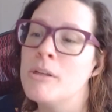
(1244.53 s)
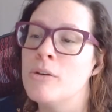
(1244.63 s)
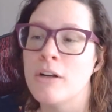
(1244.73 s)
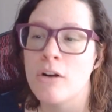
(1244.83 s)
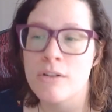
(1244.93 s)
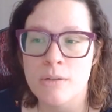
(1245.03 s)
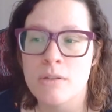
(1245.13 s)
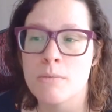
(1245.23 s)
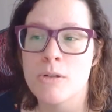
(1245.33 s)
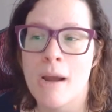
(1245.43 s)
You can also
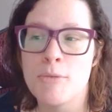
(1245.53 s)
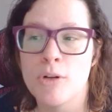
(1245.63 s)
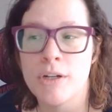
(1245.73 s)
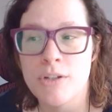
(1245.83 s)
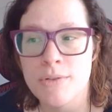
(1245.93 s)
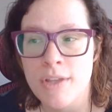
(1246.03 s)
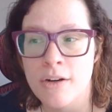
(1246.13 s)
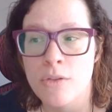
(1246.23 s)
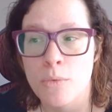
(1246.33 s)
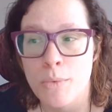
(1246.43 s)
subscribe to our
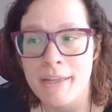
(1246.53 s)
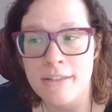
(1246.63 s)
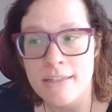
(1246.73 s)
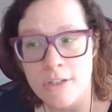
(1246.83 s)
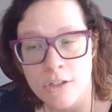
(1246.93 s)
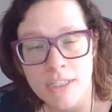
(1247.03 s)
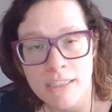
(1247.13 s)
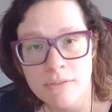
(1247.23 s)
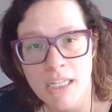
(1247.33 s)
newsletter, The Weekly Serving,